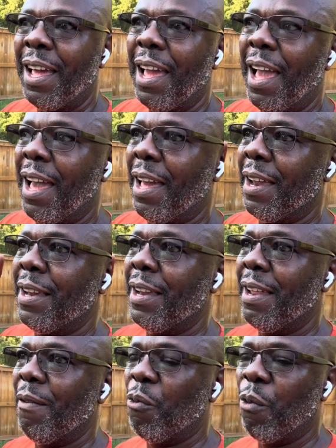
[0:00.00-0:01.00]
and
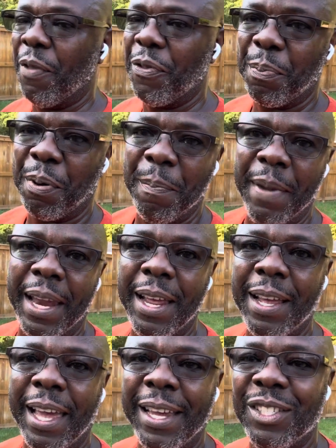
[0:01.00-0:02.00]
weather
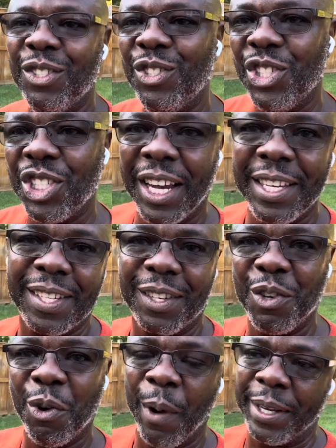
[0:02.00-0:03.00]
permitting, it's just
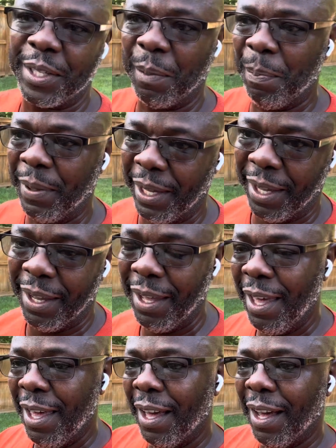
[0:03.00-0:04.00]
going to be
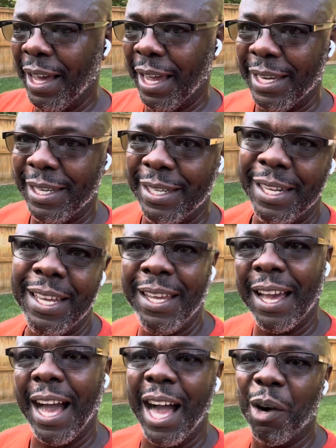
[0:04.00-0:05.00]
a
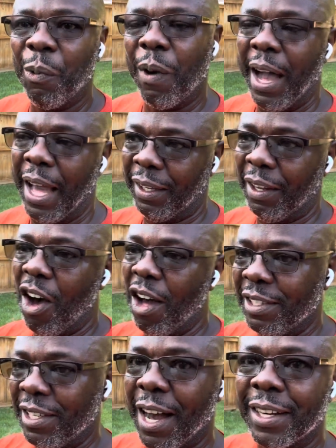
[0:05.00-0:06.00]
DIY
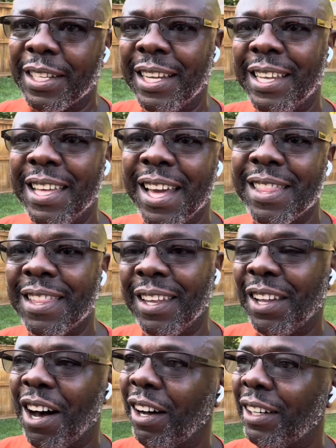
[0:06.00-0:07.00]
lawn doctor, get the
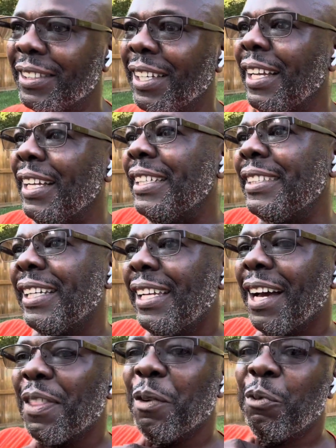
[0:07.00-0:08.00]
lawn
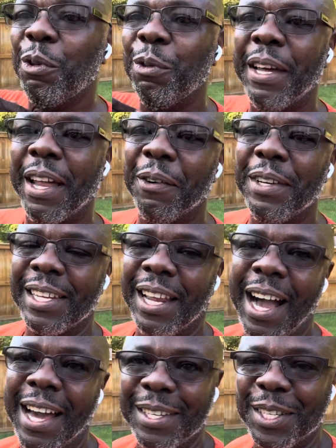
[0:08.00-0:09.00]
together. Woo, not only is it
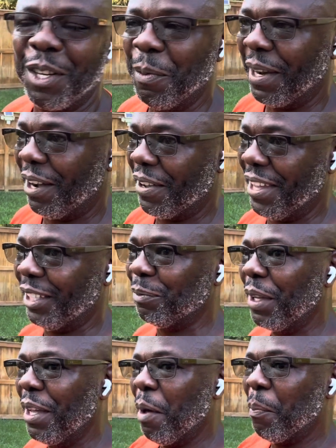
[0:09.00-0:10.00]
hot, it's humid out here,
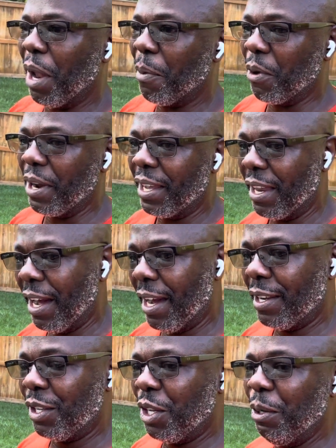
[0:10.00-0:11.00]
but I'm going
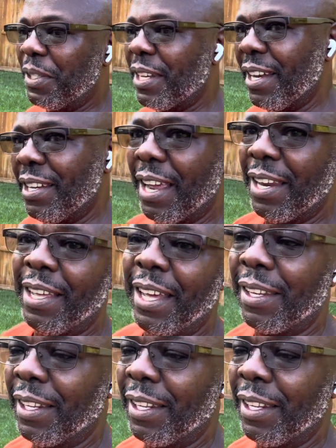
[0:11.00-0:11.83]
to use that day to get